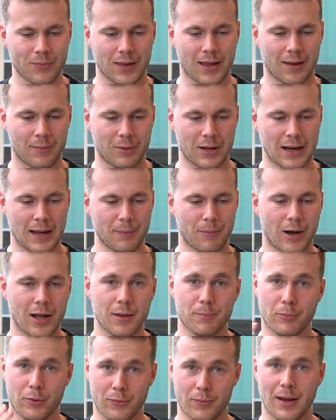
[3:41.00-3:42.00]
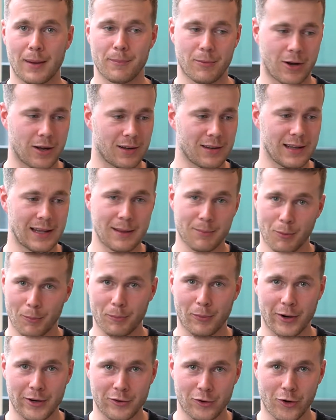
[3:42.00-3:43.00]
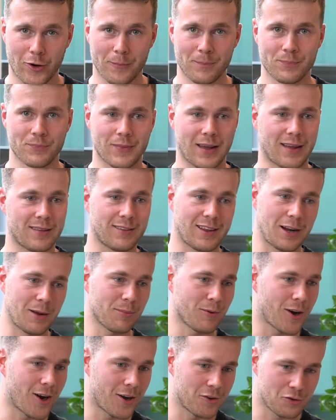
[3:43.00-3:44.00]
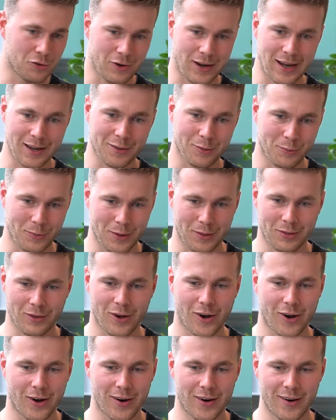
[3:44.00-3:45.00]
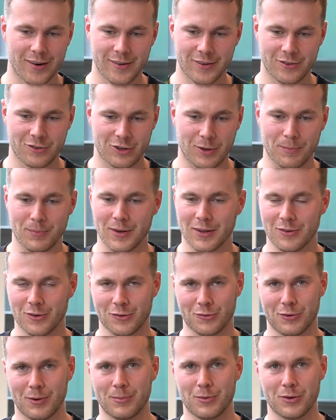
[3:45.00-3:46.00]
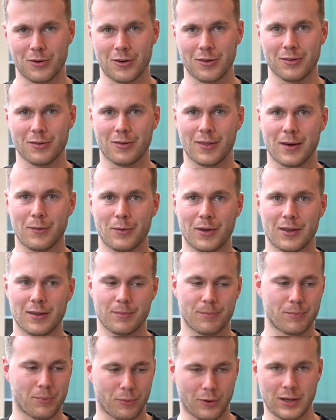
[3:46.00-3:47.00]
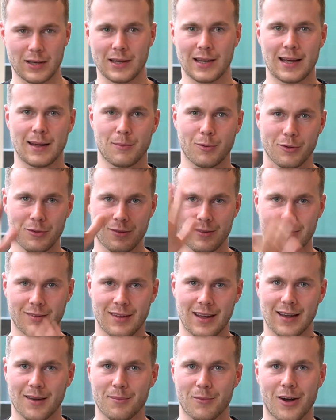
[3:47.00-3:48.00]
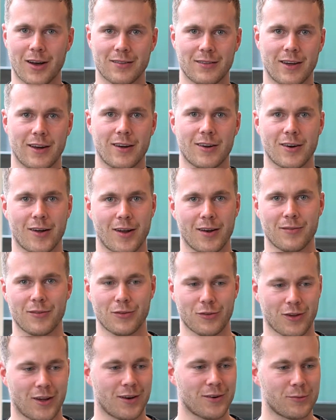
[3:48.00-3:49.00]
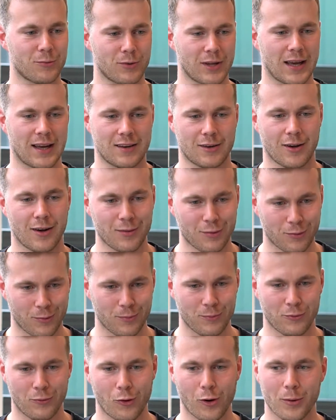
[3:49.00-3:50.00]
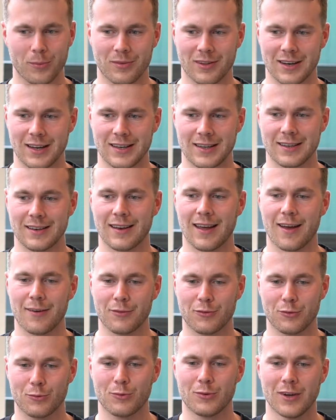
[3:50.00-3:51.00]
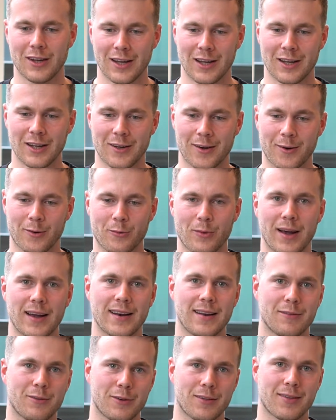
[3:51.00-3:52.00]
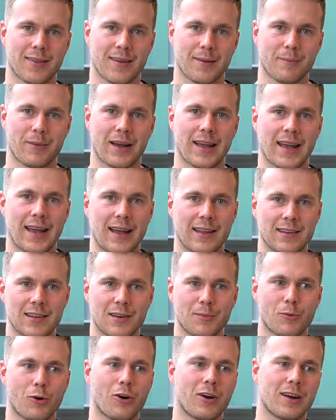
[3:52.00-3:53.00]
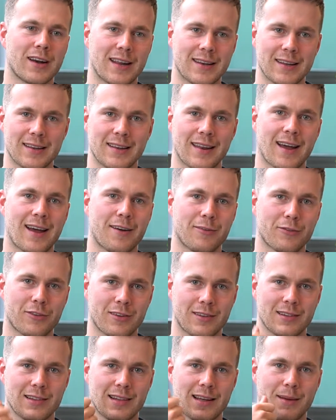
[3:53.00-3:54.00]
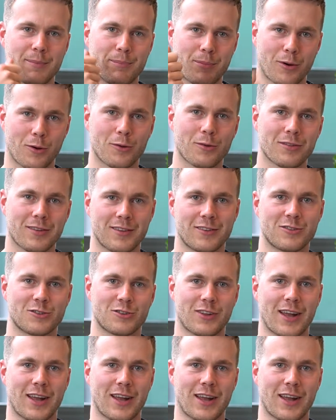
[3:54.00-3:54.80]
But I bought a label printer. I set up contracts with our shipping distributor so that we can print labels and stick them on there. And all of a sudden we had custom forms, and I didn't have to write everything by hand anymore, and I didn't have to lick postage